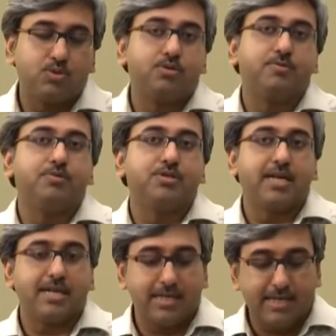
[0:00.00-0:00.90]
to
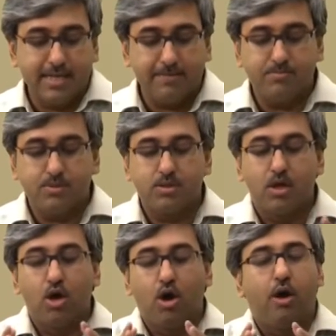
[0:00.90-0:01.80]
represent the depths
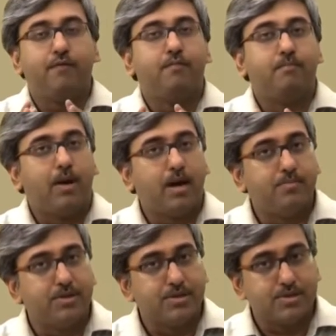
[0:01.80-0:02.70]
of
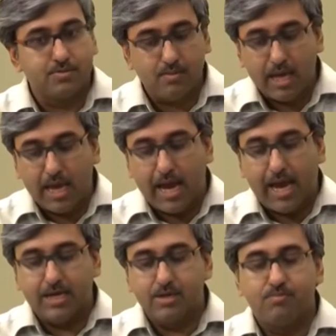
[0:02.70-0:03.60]
barbarism
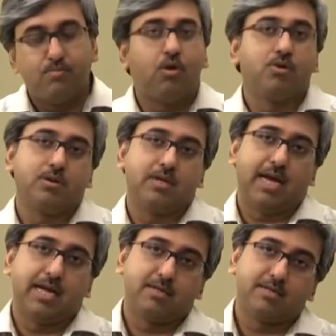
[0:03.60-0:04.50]
and moral
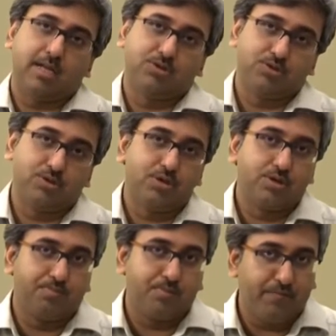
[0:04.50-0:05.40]
and cultural
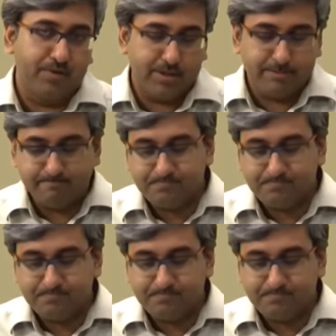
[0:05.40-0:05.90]
depravity.